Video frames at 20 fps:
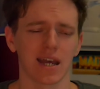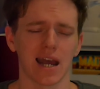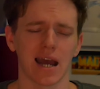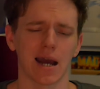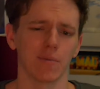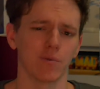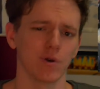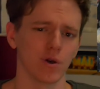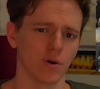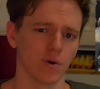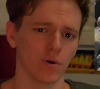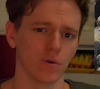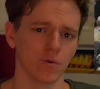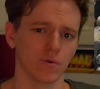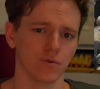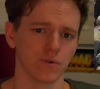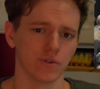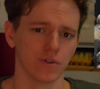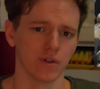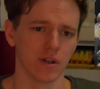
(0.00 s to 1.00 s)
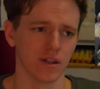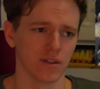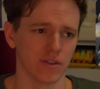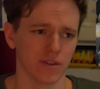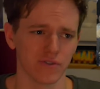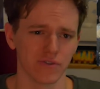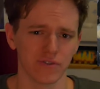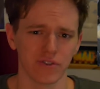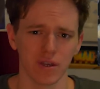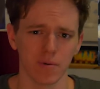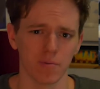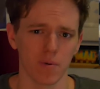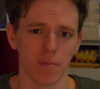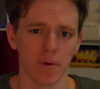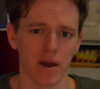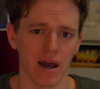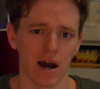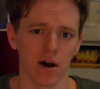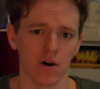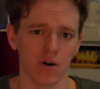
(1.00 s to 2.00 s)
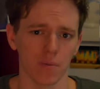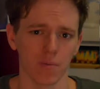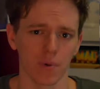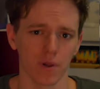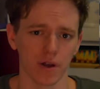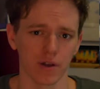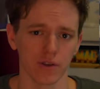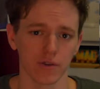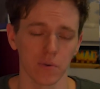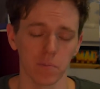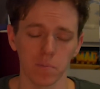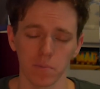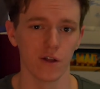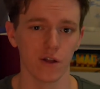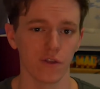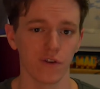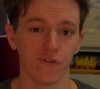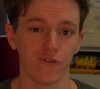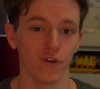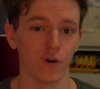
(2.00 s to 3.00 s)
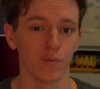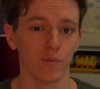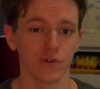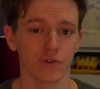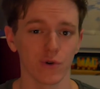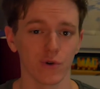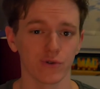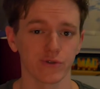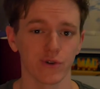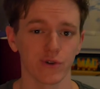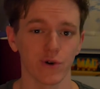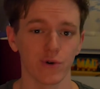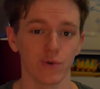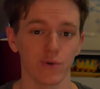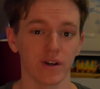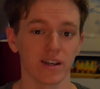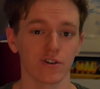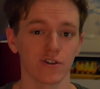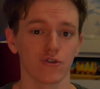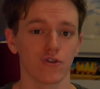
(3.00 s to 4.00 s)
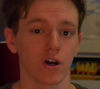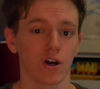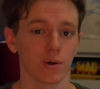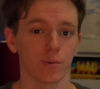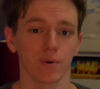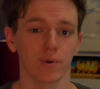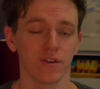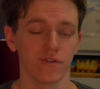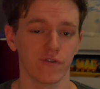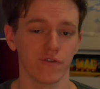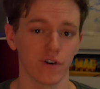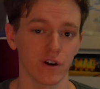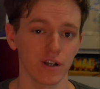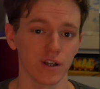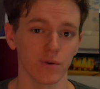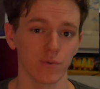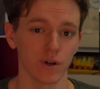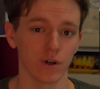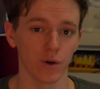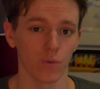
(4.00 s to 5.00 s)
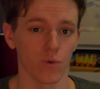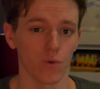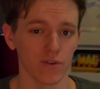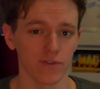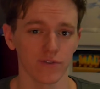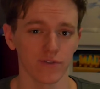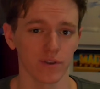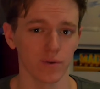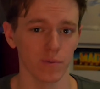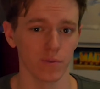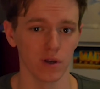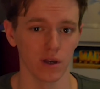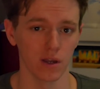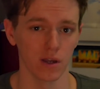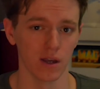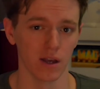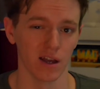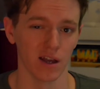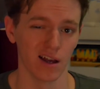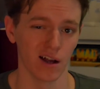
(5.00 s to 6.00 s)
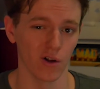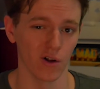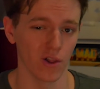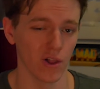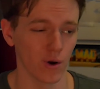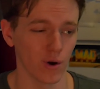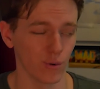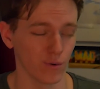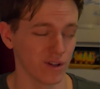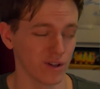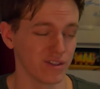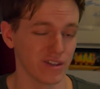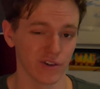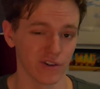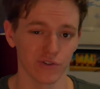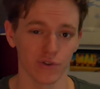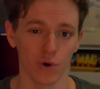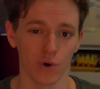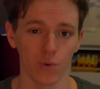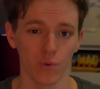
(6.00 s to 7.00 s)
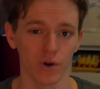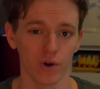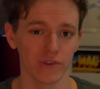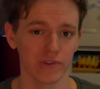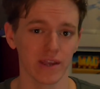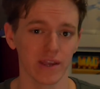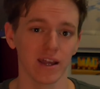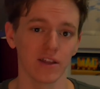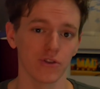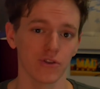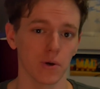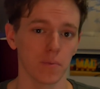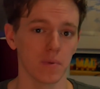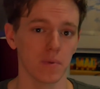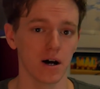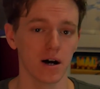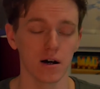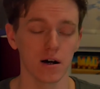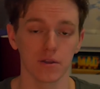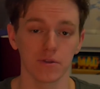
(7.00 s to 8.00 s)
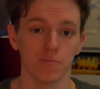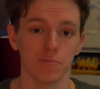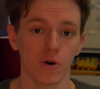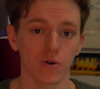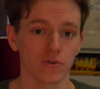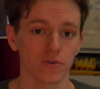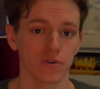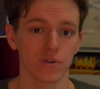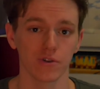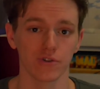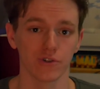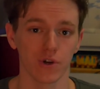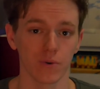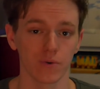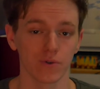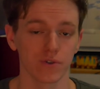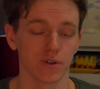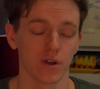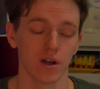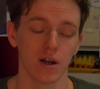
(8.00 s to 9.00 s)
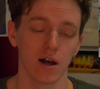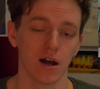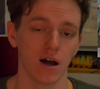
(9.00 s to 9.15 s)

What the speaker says: cameos that seem a bit out of place. The film is also incredibly funny when it wants to be, although it doesn't always hit the mark. Most of the jokes